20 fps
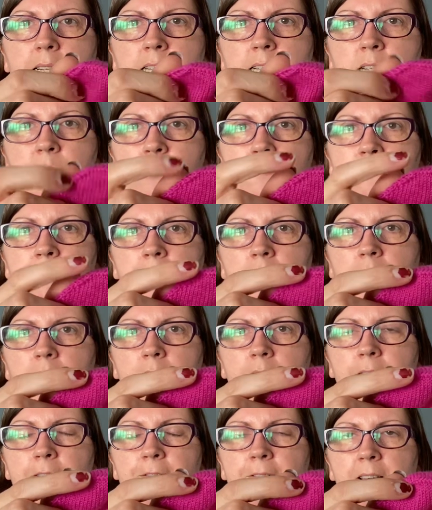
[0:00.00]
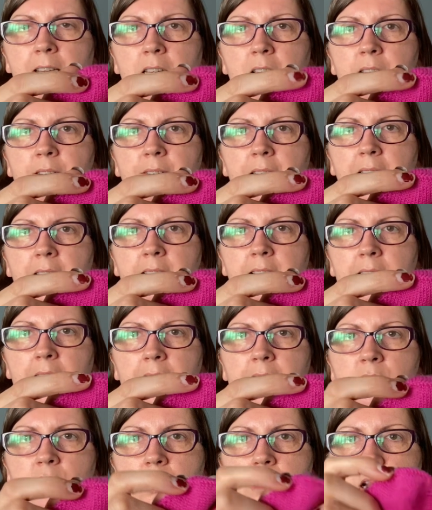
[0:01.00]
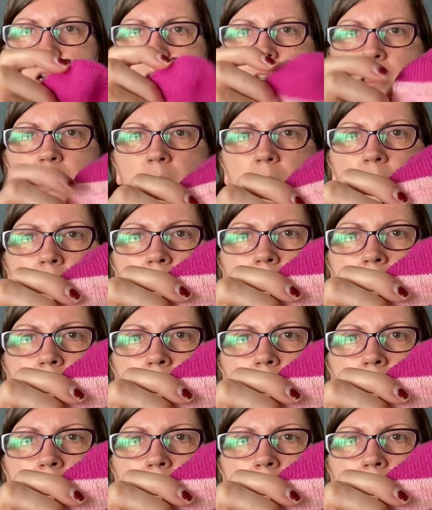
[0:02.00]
I do a figure of 8 cast on.